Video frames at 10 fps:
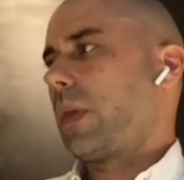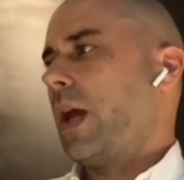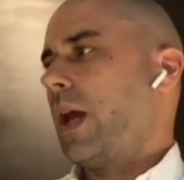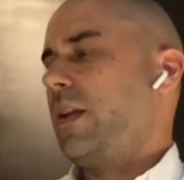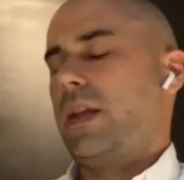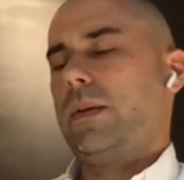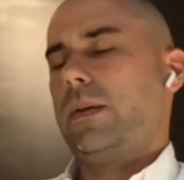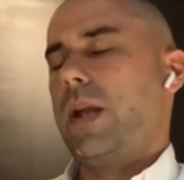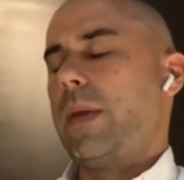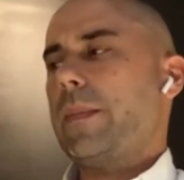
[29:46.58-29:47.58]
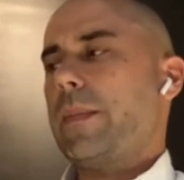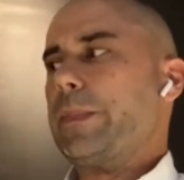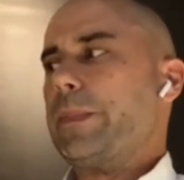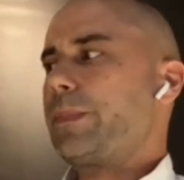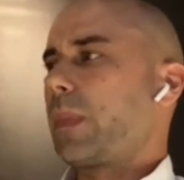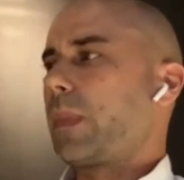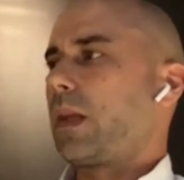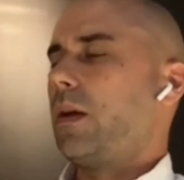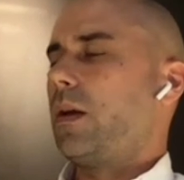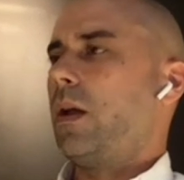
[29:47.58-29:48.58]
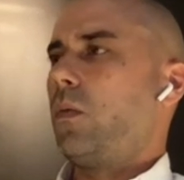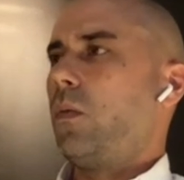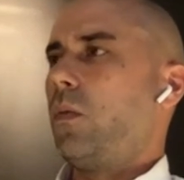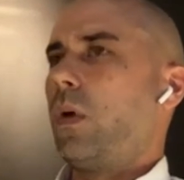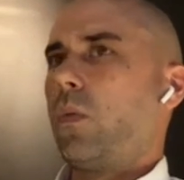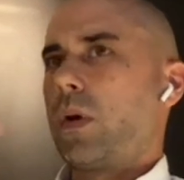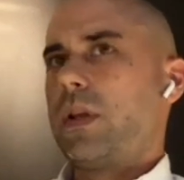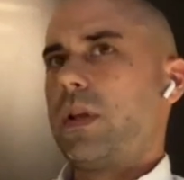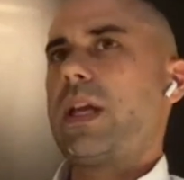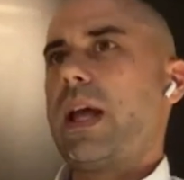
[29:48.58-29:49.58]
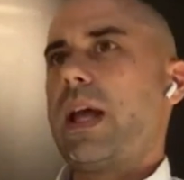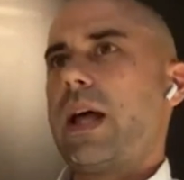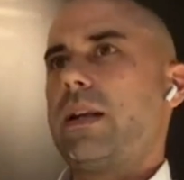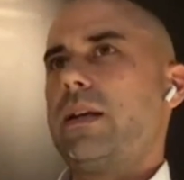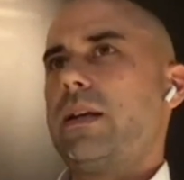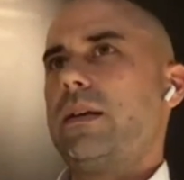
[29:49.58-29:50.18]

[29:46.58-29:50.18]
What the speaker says: anything, you name it. But what we're looking at